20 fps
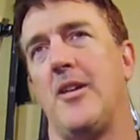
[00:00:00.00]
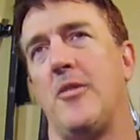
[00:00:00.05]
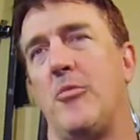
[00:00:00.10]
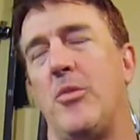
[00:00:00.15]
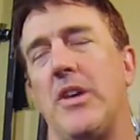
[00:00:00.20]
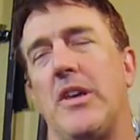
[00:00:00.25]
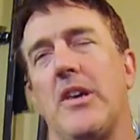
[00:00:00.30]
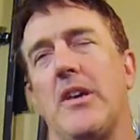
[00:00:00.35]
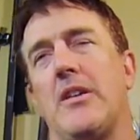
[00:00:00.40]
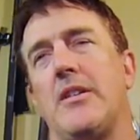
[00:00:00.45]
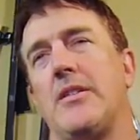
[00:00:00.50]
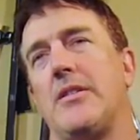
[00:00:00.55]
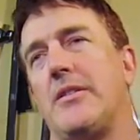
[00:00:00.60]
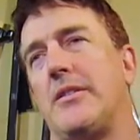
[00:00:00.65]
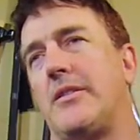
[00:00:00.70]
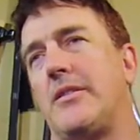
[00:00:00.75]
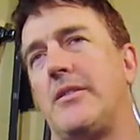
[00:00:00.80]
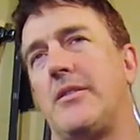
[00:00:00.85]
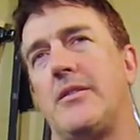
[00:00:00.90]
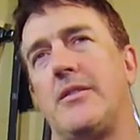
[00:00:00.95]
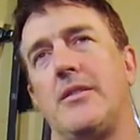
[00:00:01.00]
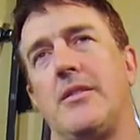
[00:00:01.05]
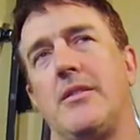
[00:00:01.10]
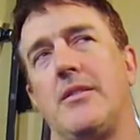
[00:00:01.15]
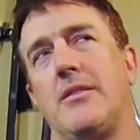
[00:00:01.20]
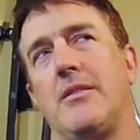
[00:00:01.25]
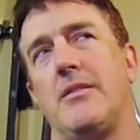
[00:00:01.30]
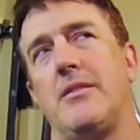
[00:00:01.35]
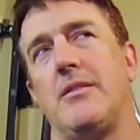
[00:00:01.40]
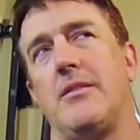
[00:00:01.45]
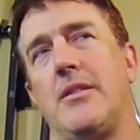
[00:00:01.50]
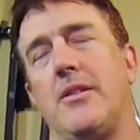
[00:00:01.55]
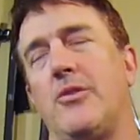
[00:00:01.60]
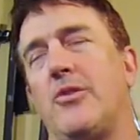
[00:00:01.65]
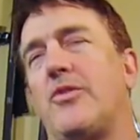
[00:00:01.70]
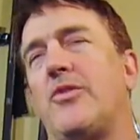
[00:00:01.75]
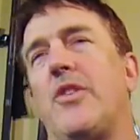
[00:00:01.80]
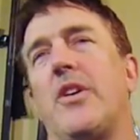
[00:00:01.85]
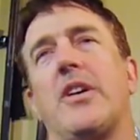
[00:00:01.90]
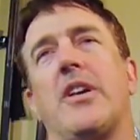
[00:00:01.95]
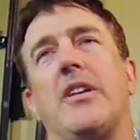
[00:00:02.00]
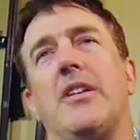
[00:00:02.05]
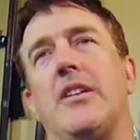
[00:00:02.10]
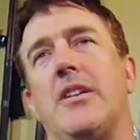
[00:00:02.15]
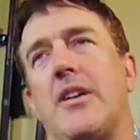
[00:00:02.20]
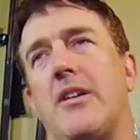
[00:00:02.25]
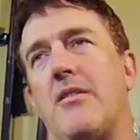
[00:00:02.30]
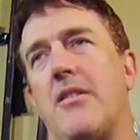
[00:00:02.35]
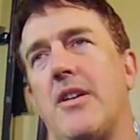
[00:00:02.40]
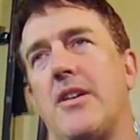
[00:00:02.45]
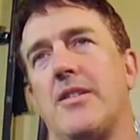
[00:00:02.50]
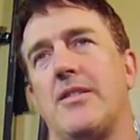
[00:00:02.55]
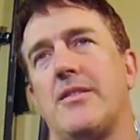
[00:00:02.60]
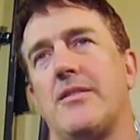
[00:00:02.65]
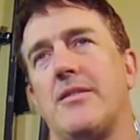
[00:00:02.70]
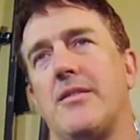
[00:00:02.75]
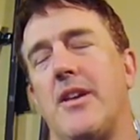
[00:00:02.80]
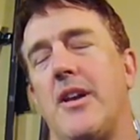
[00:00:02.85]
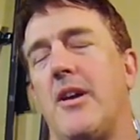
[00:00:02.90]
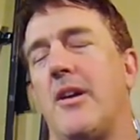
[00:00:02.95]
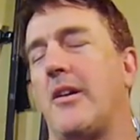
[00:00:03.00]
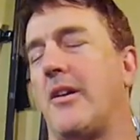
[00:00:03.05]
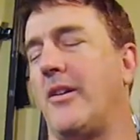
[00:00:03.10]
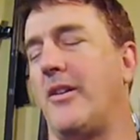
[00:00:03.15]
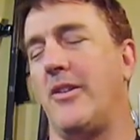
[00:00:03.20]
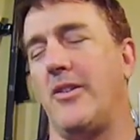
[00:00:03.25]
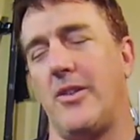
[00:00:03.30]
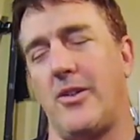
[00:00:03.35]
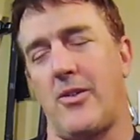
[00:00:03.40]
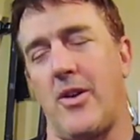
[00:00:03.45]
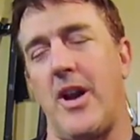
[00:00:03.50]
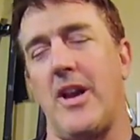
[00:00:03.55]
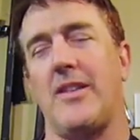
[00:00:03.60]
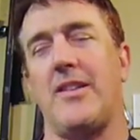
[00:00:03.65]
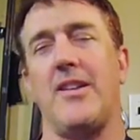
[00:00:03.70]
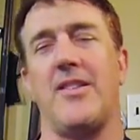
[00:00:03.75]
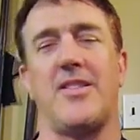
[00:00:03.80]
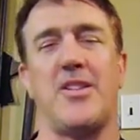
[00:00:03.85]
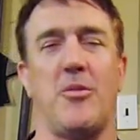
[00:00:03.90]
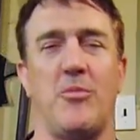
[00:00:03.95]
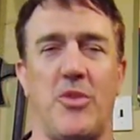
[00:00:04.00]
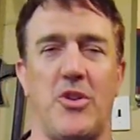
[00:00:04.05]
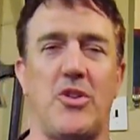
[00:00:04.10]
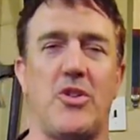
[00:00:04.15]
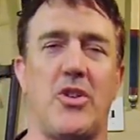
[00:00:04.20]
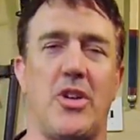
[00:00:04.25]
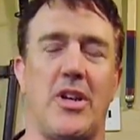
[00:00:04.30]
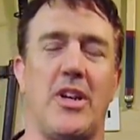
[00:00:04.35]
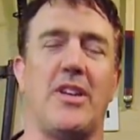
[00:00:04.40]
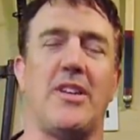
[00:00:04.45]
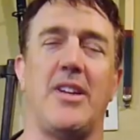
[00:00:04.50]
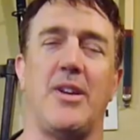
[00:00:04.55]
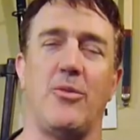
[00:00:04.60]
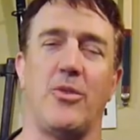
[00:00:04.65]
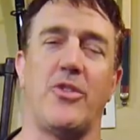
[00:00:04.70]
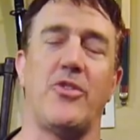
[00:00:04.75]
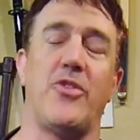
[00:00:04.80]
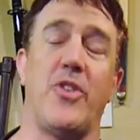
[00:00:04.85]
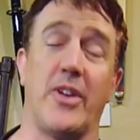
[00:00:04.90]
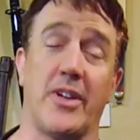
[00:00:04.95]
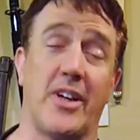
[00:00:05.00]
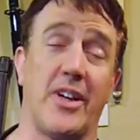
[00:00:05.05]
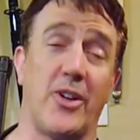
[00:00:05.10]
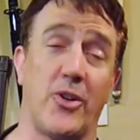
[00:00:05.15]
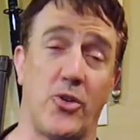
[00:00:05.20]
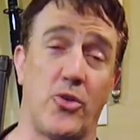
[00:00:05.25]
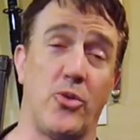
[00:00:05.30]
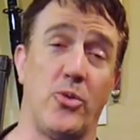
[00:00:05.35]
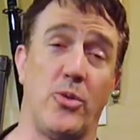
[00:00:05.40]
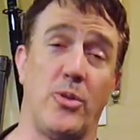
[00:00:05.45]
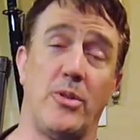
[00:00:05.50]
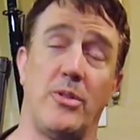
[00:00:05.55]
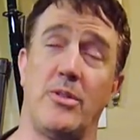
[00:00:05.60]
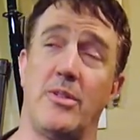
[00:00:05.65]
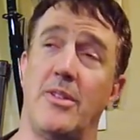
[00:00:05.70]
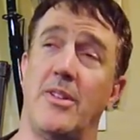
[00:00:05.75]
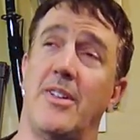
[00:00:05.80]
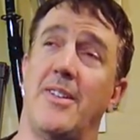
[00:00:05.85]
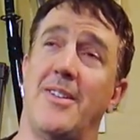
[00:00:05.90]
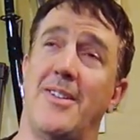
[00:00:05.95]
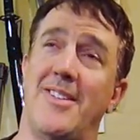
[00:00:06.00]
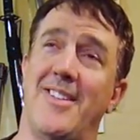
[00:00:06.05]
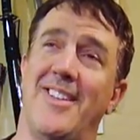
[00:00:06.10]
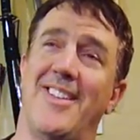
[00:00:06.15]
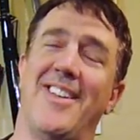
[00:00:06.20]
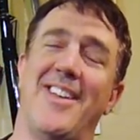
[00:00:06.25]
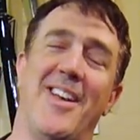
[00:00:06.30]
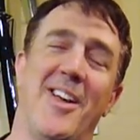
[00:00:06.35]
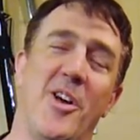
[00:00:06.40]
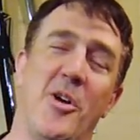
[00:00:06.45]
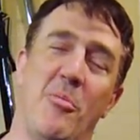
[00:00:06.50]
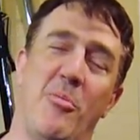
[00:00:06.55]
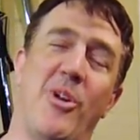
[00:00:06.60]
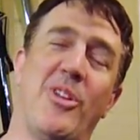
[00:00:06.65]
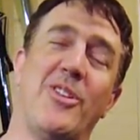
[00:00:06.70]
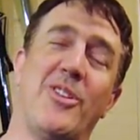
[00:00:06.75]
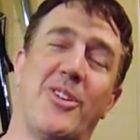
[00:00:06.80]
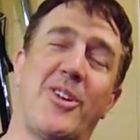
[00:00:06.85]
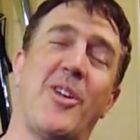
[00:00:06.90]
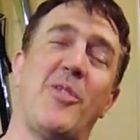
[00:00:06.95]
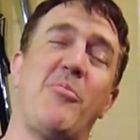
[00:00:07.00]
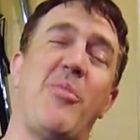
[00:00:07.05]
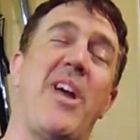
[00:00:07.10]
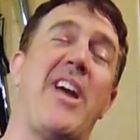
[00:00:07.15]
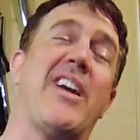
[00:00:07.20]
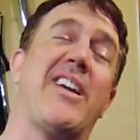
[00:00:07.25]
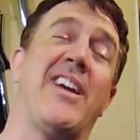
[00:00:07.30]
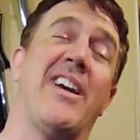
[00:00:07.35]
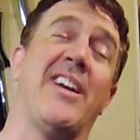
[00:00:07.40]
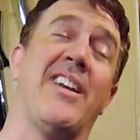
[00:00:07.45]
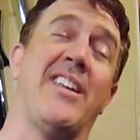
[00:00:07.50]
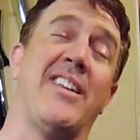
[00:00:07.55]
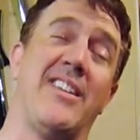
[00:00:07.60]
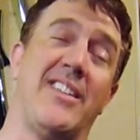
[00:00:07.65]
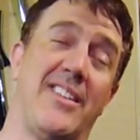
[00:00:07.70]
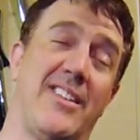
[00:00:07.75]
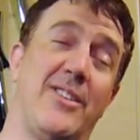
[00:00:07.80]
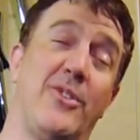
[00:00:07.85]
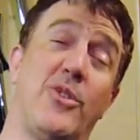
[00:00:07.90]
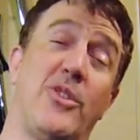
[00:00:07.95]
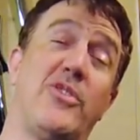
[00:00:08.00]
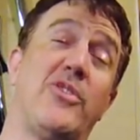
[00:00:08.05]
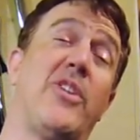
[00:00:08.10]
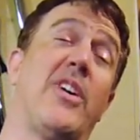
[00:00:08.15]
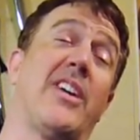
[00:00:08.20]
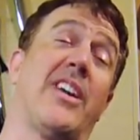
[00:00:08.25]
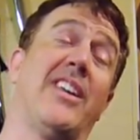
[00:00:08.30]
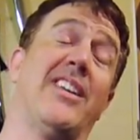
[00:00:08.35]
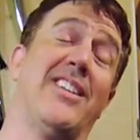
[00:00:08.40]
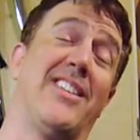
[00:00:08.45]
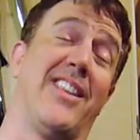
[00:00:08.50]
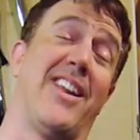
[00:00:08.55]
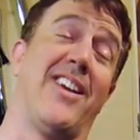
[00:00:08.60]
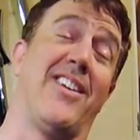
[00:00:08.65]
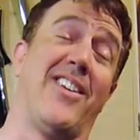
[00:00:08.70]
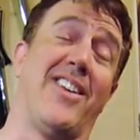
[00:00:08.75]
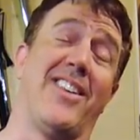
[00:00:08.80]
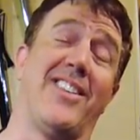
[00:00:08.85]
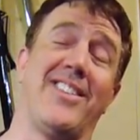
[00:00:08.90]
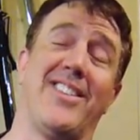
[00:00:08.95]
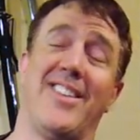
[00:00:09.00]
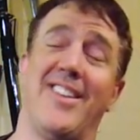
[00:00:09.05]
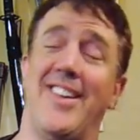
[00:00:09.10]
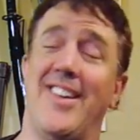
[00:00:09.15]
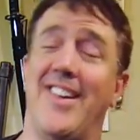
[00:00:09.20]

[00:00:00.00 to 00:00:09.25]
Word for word: Because it was fucking hilarious. You know, granted, some of the shit he did was fucking cruel. But looking back on it, it was fucking hilarious.